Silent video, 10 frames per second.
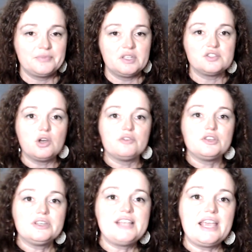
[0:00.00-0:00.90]
So if
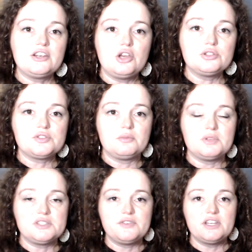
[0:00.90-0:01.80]
you take notes from
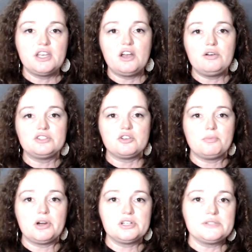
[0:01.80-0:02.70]
this video and
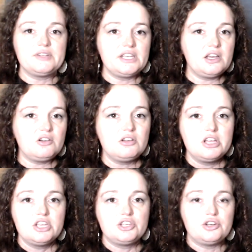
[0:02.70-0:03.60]
tomorrow's video,
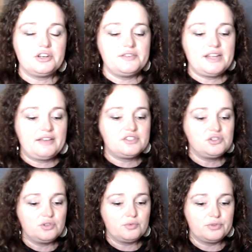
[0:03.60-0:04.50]
you don't even have to do
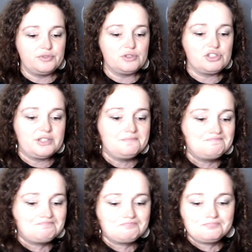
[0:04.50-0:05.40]
the review sheet
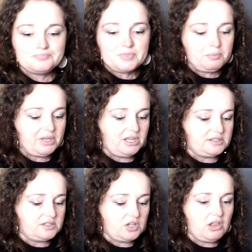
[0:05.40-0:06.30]
because
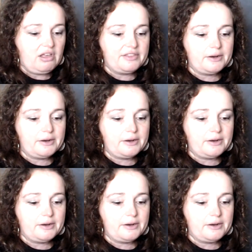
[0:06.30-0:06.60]
it's all on there.